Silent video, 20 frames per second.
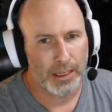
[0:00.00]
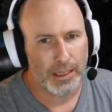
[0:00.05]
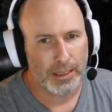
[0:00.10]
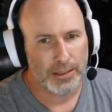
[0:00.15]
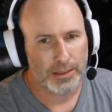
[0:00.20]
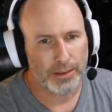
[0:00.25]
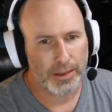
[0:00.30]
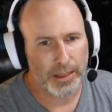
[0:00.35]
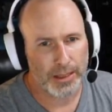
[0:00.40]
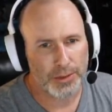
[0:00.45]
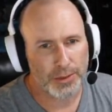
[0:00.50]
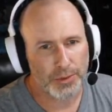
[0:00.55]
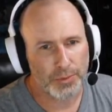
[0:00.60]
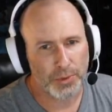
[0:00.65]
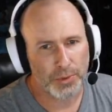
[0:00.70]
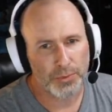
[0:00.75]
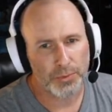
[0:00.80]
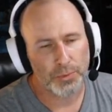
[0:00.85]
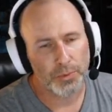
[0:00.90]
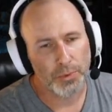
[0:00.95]
So this is
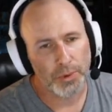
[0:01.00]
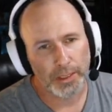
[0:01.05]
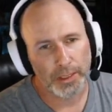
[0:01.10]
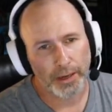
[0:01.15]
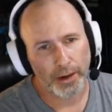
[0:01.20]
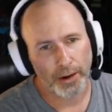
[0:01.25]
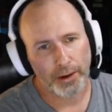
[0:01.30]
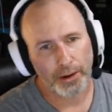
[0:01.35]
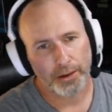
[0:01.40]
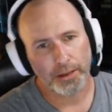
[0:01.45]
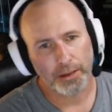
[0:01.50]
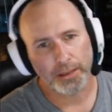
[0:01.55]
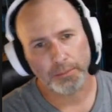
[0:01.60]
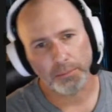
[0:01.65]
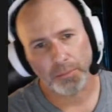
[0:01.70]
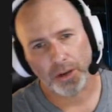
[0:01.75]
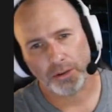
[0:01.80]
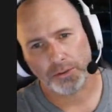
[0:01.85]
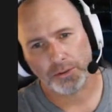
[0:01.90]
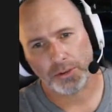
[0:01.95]
what's really hurting the
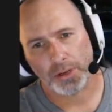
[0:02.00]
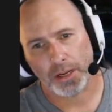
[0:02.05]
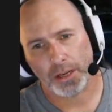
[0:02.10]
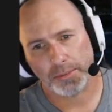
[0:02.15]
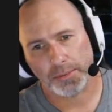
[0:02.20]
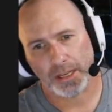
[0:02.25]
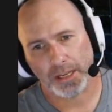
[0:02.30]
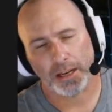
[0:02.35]
mawtribes.